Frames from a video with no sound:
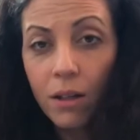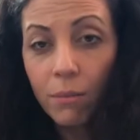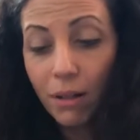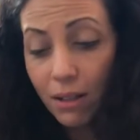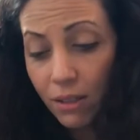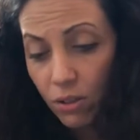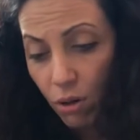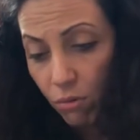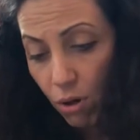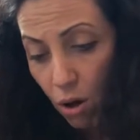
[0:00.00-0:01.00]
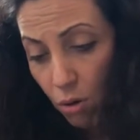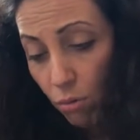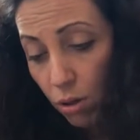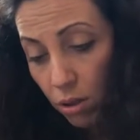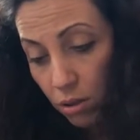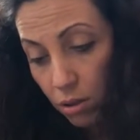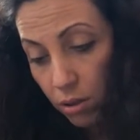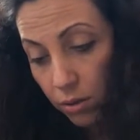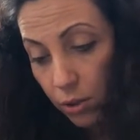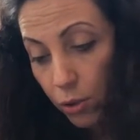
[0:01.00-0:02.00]
"Please don't go,"
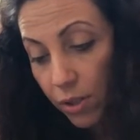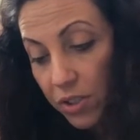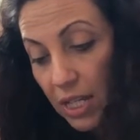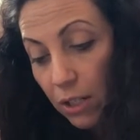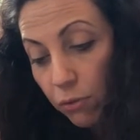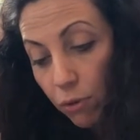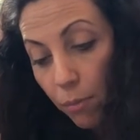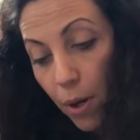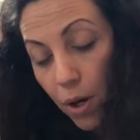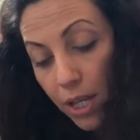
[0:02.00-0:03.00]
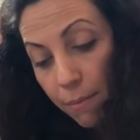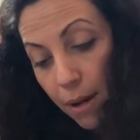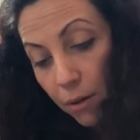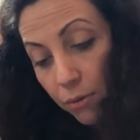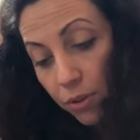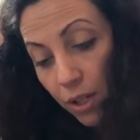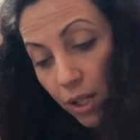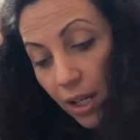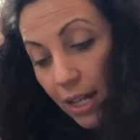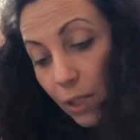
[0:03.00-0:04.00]
the tree said through a barky mouth,
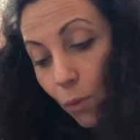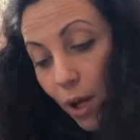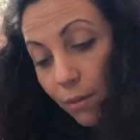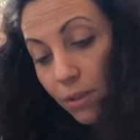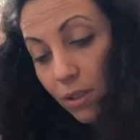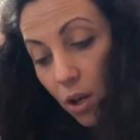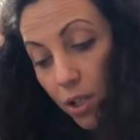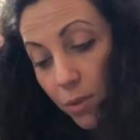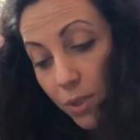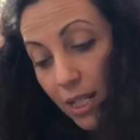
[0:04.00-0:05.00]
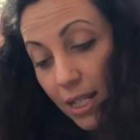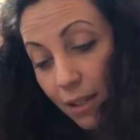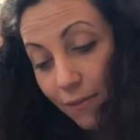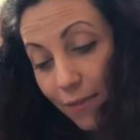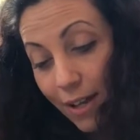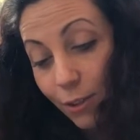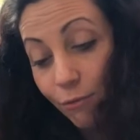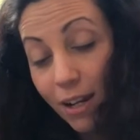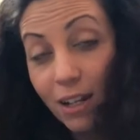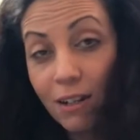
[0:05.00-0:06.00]
and he wiped his eyes with a leaf, and the
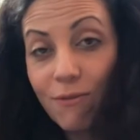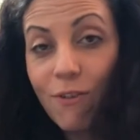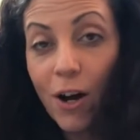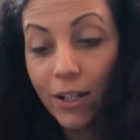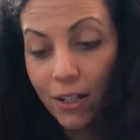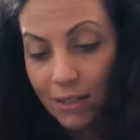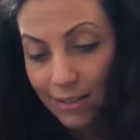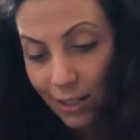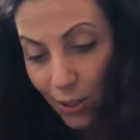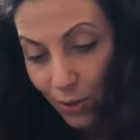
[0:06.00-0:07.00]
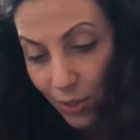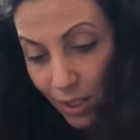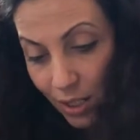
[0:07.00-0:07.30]
rain finally slowed.